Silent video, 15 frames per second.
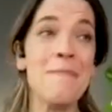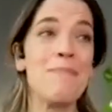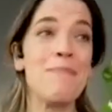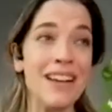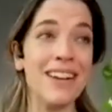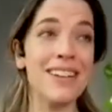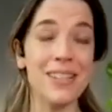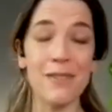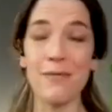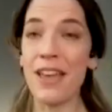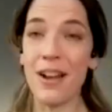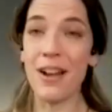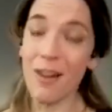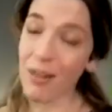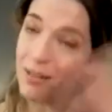because if
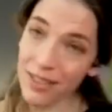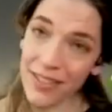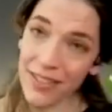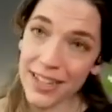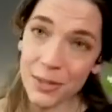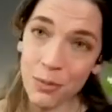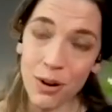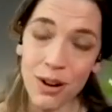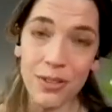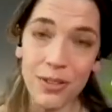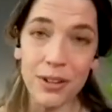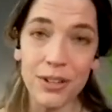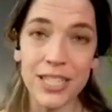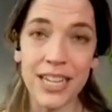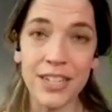they are, then that's where all
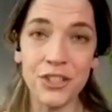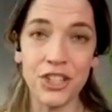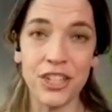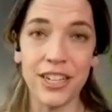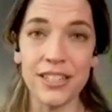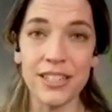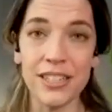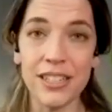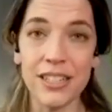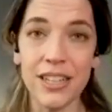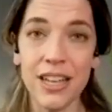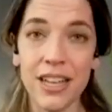their attention is.